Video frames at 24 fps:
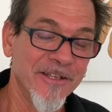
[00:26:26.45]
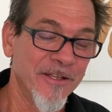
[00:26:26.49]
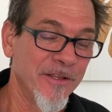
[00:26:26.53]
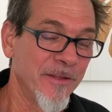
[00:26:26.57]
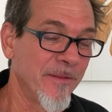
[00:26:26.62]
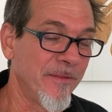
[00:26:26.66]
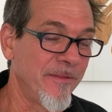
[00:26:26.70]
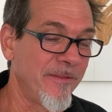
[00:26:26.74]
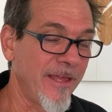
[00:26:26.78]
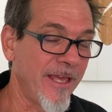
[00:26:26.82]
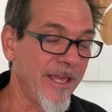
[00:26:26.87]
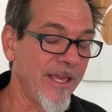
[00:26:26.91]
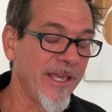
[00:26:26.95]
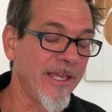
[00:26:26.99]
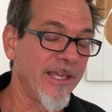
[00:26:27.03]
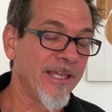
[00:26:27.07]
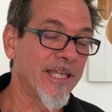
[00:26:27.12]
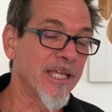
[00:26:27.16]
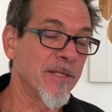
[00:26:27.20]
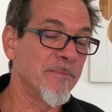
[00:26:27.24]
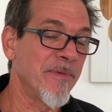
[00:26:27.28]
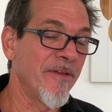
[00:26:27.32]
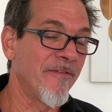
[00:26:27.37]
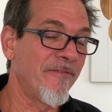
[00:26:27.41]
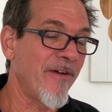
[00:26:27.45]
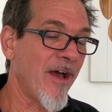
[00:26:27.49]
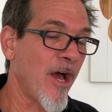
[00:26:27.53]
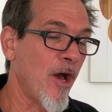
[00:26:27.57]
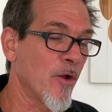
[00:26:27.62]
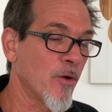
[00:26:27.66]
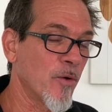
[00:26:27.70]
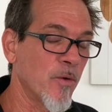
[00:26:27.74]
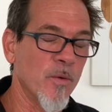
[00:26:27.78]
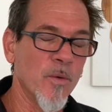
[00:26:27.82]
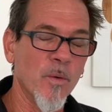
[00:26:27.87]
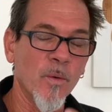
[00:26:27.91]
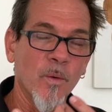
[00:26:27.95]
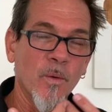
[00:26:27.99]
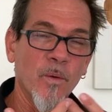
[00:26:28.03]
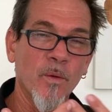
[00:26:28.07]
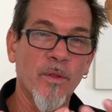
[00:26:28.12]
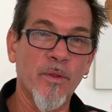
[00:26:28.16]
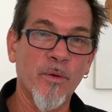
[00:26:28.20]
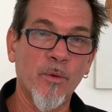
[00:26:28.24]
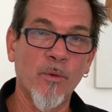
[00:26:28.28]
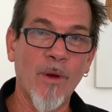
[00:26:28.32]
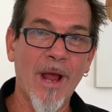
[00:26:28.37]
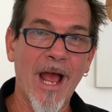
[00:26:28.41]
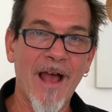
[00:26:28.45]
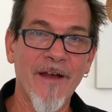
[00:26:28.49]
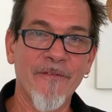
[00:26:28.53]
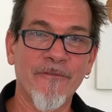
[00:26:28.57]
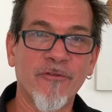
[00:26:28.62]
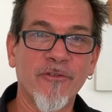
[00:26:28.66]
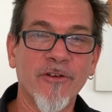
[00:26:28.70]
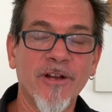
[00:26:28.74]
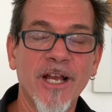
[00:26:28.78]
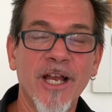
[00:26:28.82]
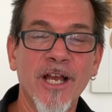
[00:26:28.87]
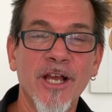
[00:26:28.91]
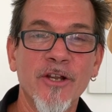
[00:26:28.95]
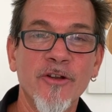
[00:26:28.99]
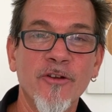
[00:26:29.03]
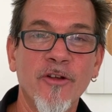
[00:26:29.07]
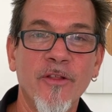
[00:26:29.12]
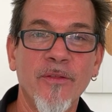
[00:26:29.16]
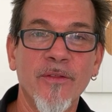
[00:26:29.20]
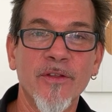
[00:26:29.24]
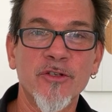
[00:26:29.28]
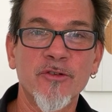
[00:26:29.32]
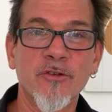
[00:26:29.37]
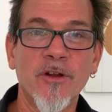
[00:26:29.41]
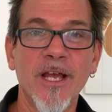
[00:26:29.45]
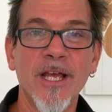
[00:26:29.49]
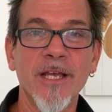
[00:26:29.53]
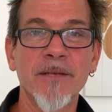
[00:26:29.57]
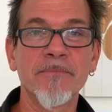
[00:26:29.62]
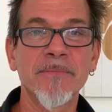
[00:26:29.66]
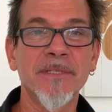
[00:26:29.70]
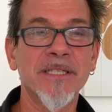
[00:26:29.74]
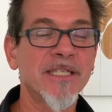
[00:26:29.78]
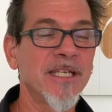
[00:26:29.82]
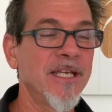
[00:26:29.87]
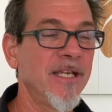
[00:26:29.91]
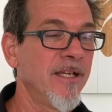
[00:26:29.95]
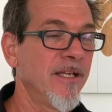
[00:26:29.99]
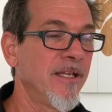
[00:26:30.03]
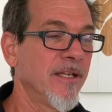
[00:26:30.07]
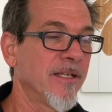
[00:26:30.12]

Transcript: They can be found through Africa and all the tribes,